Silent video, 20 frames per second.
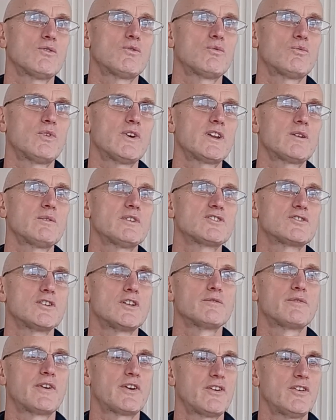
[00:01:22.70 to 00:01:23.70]
whether we
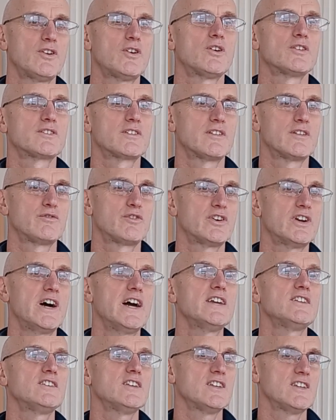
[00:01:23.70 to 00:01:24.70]
solve it or not, the
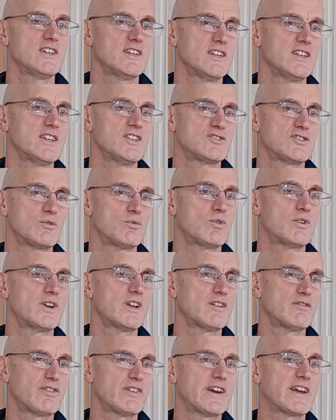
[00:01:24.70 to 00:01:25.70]
variety is
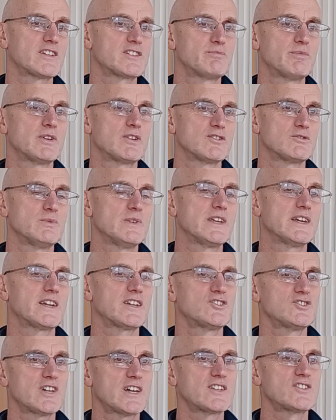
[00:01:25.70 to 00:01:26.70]
rewarding for us because we get a
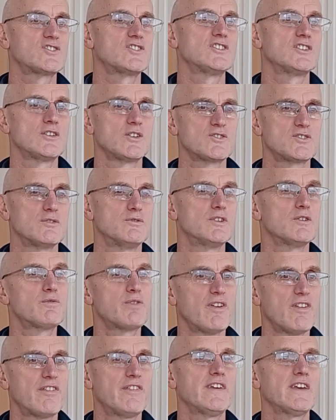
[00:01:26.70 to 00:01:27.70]
chance to see lots of
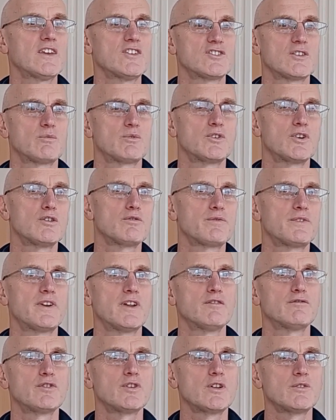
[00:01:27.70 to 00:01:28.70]
different things and we're often
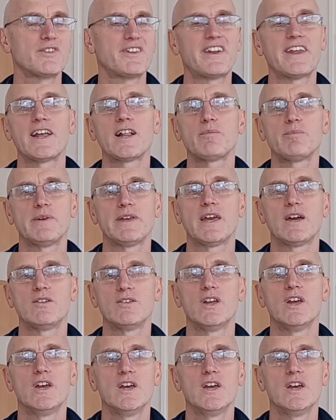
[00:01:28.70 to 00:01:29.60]
involved in helping out